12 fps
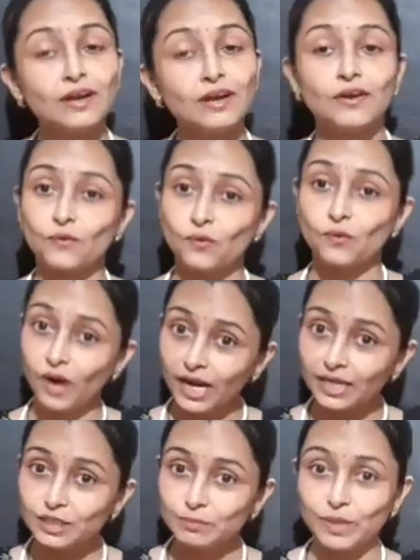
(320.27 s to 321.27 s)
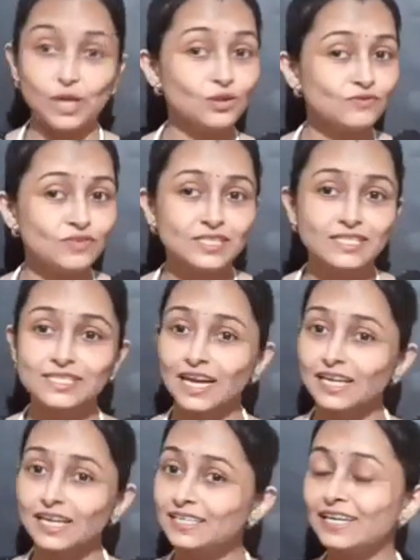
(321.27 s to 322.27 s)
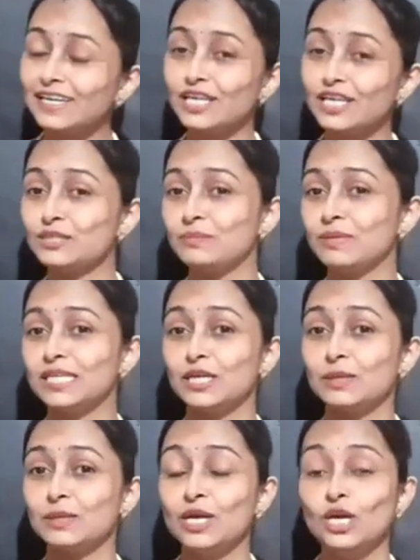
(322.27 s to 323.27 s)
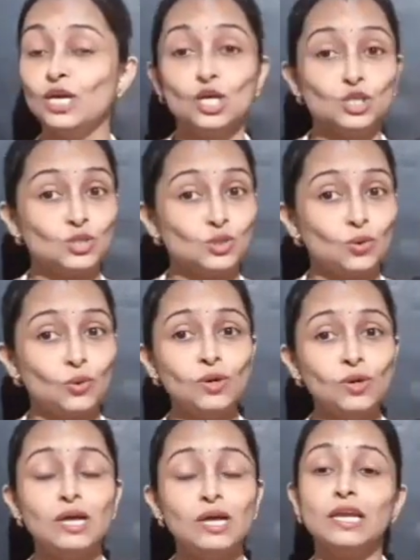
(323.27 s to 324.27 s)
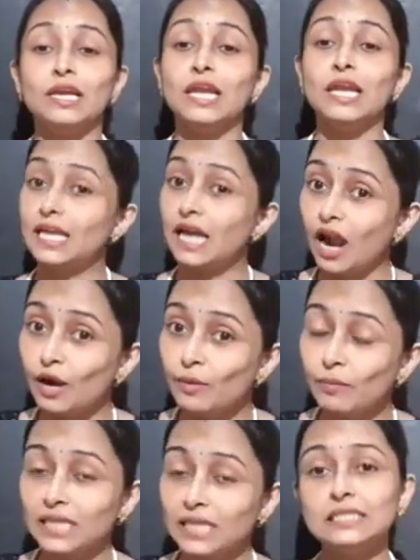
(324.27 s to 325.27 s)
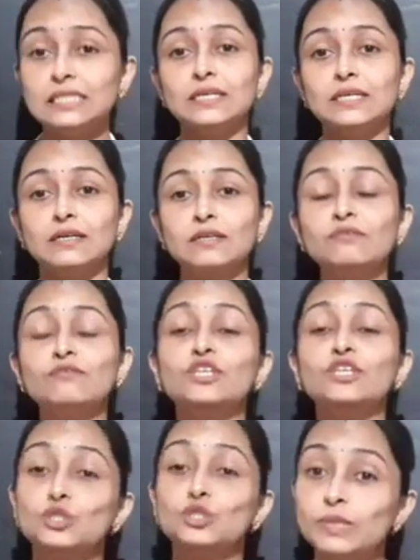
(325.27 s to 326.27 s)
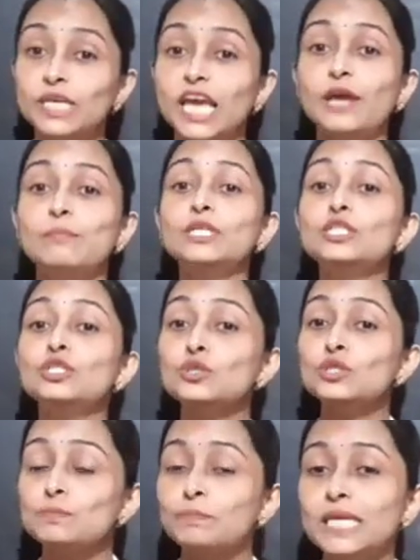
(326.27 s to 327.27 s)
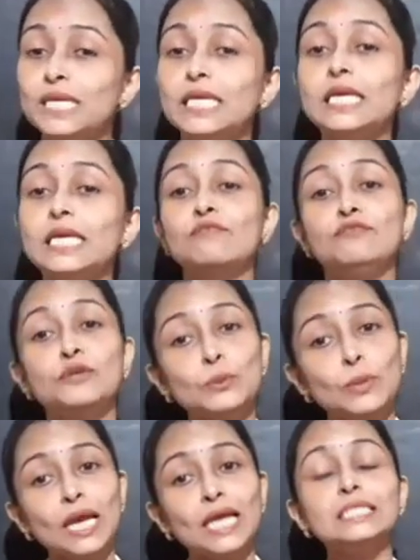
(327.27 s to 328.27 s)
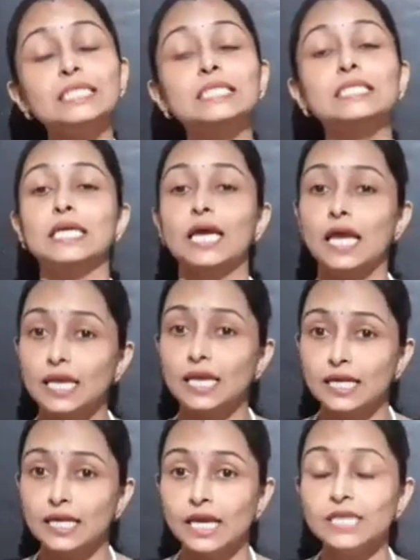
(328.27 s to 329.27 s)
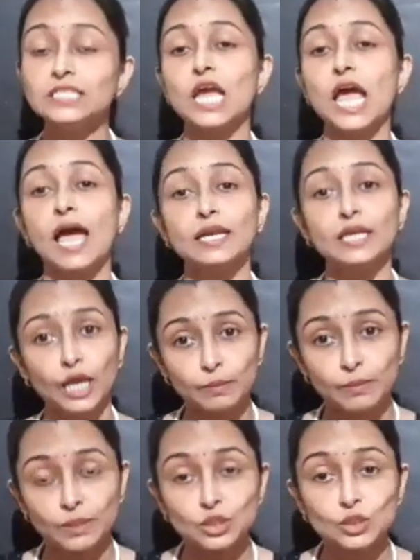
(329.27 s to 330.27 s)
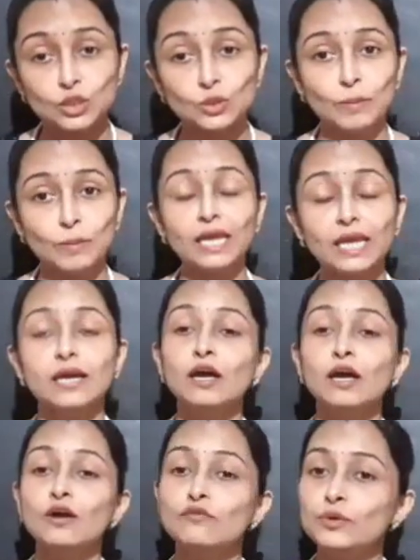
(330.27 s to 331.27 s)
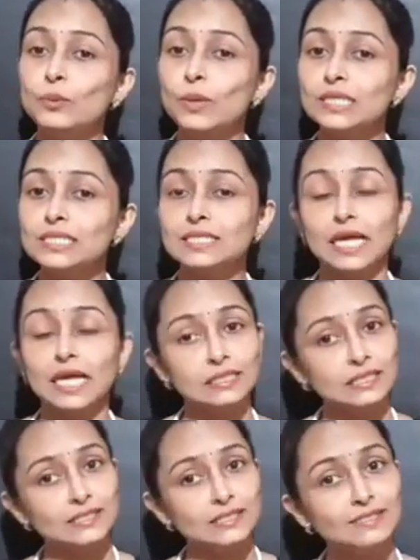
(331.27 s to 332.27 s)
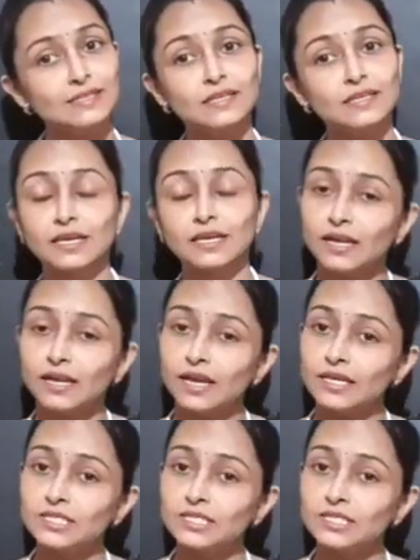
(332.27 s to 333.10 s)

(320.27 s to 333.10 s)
right? Because we study in English medium. So, like our mother tongue, we should be able to speak fluent English and able to make fluent sentences in English,